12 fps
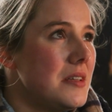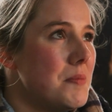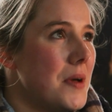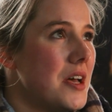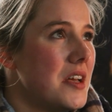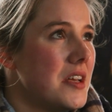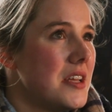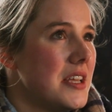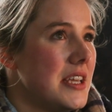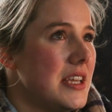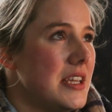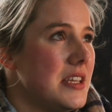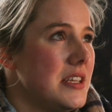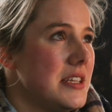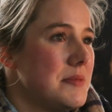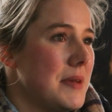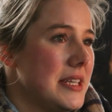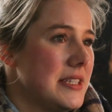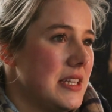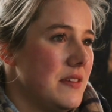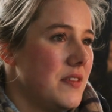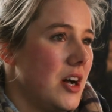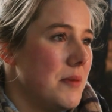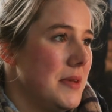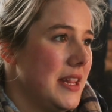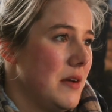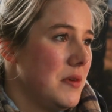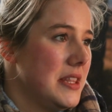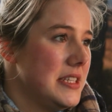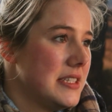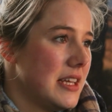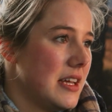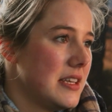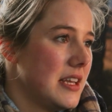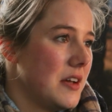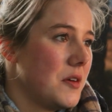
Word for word: but he is basically farming there with his dad now.